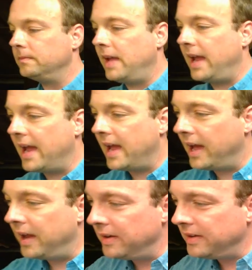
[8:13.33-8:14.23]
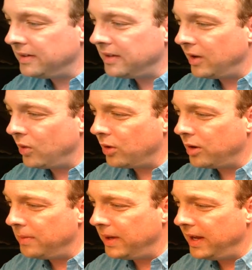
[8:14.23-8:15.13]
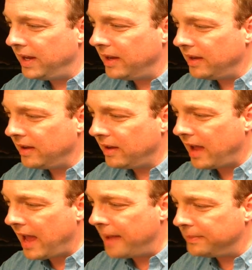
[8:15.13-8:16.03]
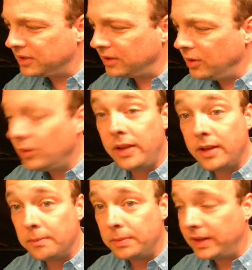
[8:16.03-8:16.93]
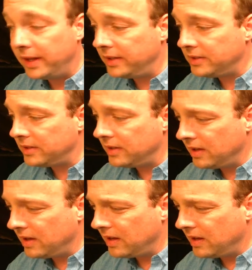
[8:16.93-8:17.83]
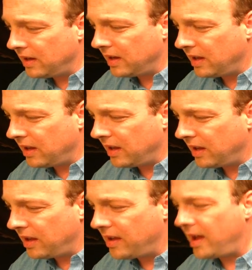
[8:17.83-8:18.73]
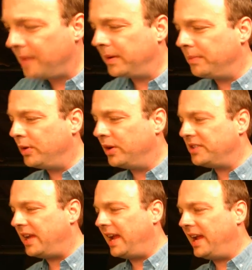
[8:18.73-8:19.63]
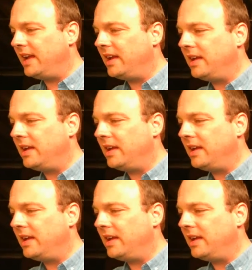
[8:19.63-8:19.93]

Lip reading: And in order to be absolutely complete, I'm going to put a